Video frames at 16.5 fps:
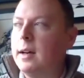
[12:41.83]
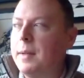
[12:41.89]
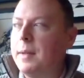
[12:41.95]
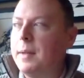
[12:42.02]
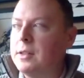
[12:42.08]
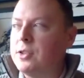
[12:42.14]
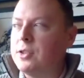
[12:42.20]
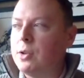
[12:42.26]

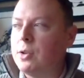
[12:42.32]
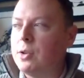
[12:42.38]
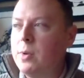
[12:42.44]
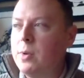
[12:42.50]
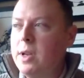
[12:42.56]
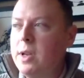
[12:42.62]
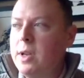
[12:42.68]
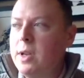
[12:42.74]
And so
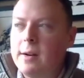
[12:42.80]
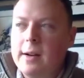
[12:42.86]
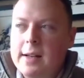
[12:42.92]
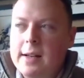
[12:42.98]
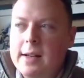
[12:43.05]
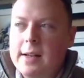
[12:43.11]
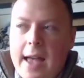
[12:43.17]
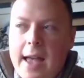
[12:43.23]
we are,
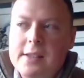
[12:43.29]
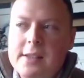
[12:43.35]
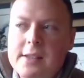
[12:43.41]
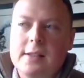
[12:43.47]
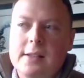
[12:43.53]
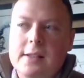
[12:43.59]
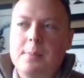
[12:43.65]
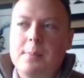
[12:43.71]
in
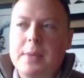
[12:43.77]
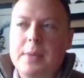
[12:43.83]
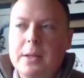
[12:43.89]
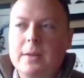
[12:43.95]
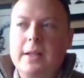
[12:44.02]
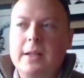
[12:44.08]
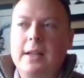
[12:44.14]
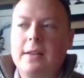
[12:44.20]
essence,
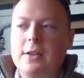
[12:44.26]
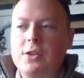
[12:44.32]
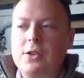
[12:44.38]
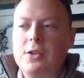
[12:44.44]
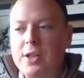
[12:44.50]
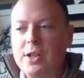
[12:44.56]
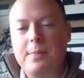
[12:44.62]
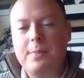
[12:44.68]
building the
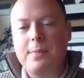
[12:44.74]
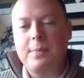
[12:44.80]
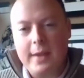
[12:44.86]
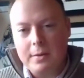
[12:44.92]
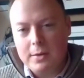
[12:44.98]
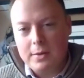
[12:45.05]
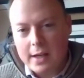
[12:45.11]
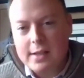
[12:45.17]
ship
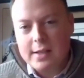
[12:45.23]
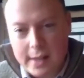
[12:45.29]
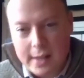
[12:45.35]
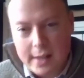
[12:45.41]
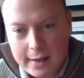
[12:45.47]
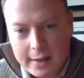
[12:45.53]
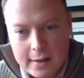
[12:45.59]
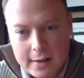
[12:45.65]
that does
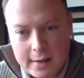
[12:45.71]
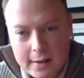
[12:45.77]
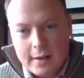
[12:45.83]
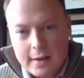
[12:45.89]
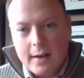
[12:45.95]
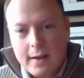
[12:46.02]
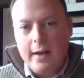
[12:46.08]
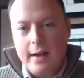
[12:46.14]
that,
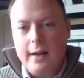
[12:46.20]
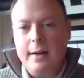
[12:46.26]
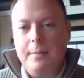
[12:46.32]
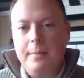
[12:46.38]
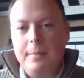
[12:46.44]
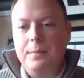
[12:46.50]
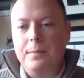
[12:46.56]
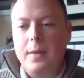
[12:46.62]

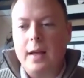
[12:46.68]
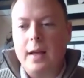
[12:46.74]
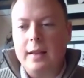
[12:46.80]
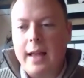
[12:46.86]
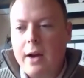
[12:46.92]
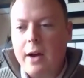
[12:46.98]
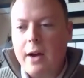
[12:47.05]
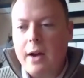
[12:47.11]

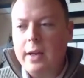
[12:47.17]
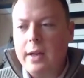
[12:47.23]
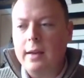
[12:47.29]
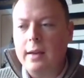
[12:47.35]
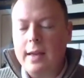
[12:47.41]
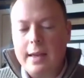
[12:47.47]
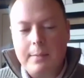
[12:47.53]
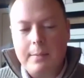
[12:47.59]

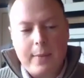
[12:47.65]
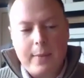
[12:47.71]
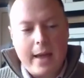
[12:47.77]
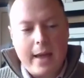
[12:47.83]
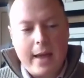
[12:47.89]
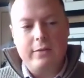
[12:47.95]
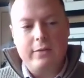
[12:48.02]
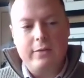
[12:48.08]
allowing
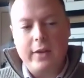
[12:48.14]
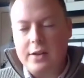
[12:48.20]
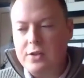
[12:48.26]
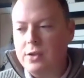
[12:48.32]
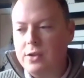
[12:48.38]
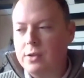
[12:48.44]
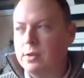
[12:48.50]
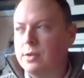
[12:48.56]
impact
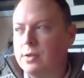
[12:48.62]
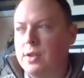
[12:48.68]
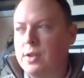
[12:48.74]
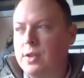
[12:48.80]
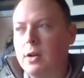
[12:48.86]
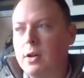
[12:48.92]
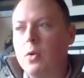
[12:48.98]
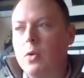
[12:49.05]

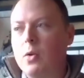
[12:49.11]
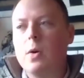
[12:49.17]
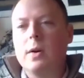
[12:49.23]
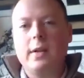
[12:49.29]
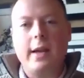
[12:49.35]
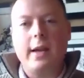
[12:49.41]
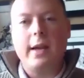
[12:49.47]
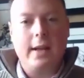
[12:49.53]
investors, a
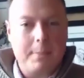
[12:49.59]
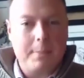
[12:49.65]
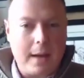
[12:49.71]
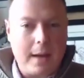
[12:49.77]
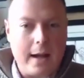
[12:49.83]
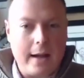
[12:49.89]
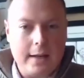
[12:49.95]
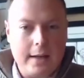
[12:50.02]
coordinating
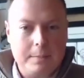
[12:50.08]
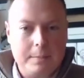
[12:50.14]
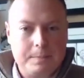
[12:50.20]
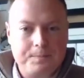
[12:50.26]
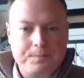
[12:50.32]
body,